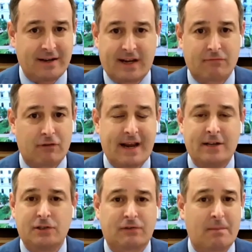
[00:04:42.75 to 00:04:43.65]
and can
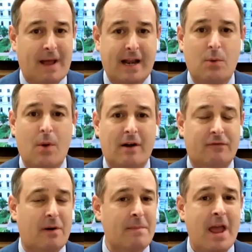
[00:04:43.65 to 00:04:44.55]
range from anywhere
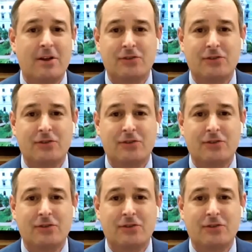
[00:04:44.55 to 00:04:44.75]
from